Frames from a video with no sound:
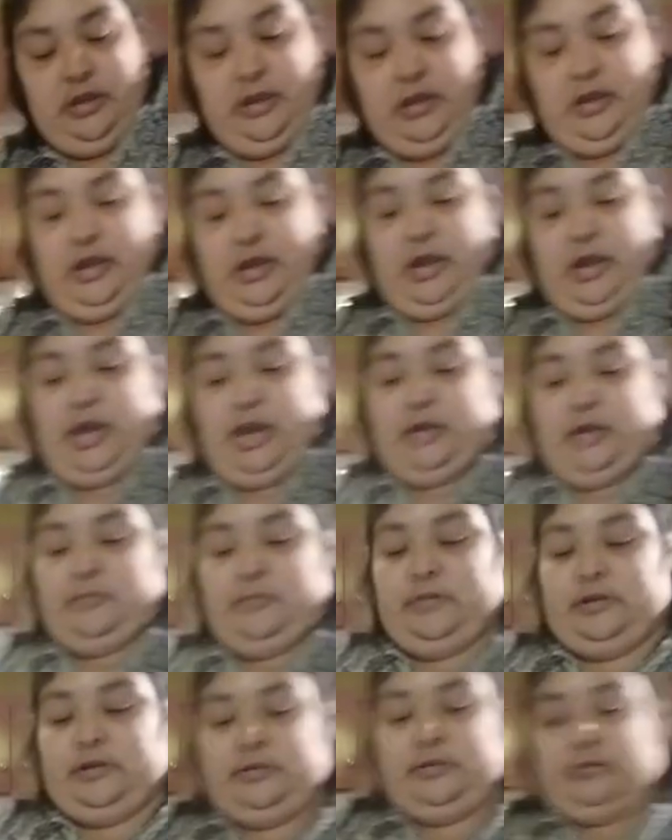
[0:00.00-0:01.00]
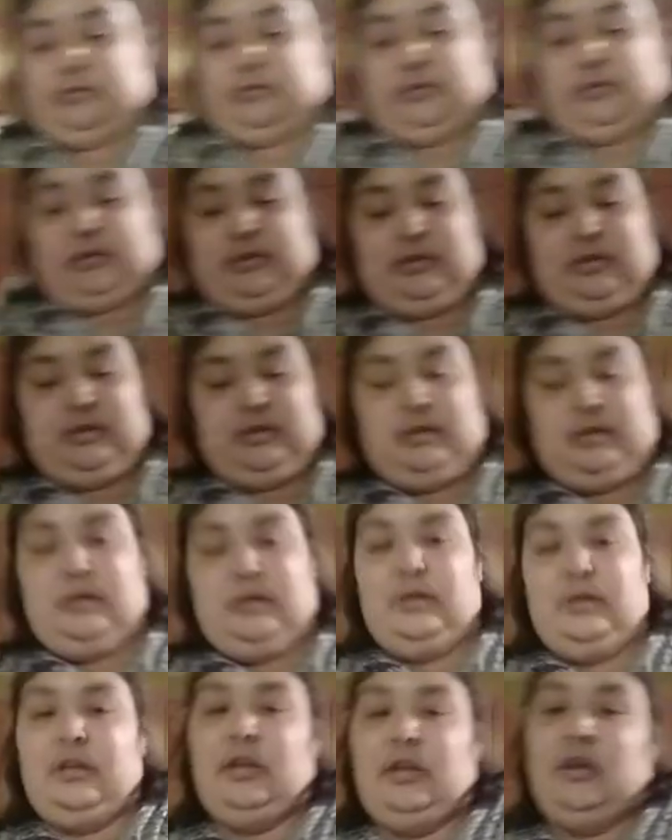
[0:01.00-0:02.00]
I will
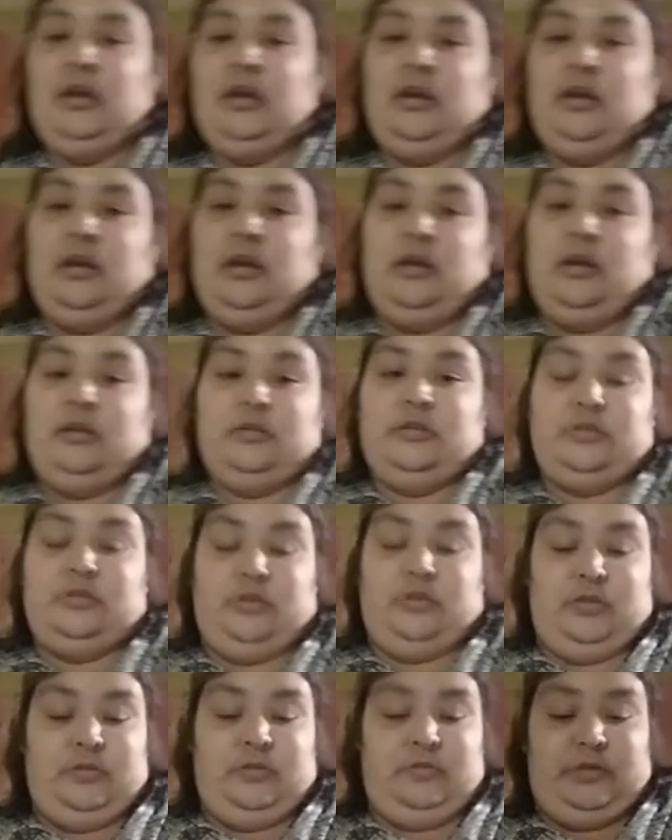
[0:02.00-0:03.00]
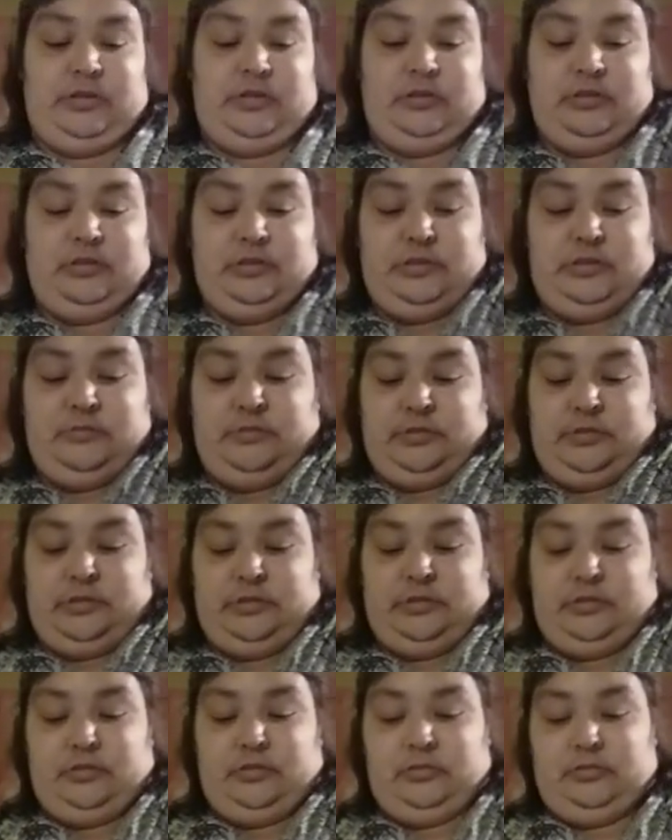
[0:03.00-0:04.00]
show you what the
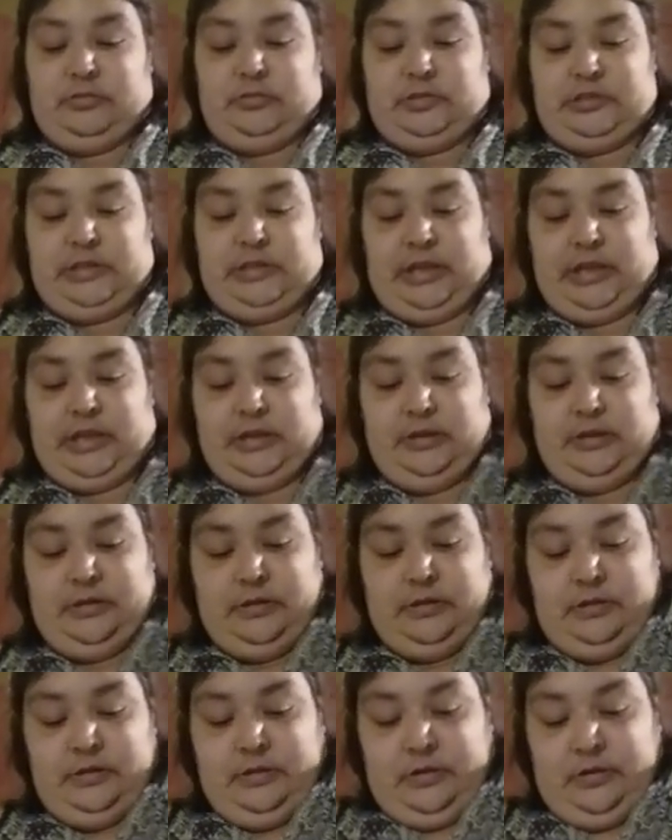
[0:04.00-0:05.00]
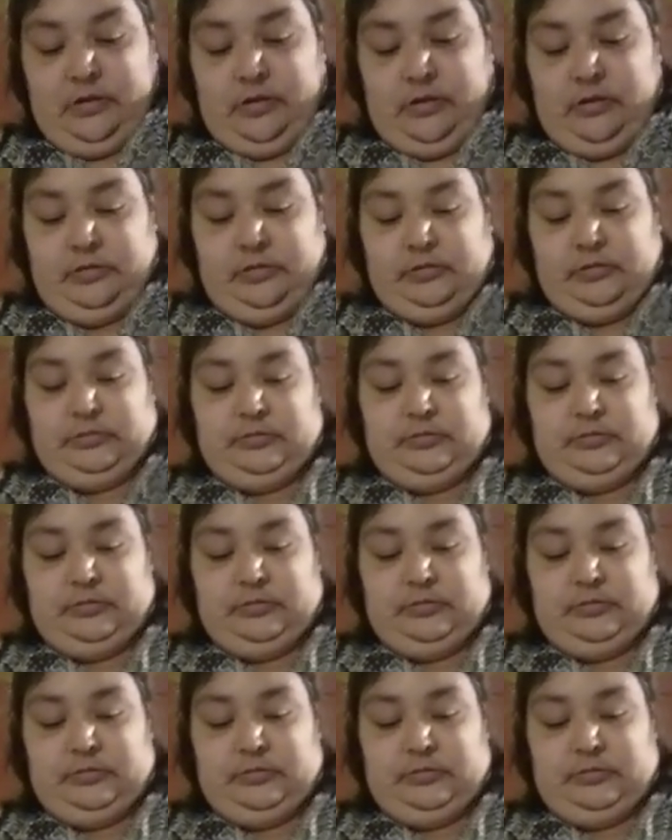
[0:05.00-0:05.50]
dough looks like all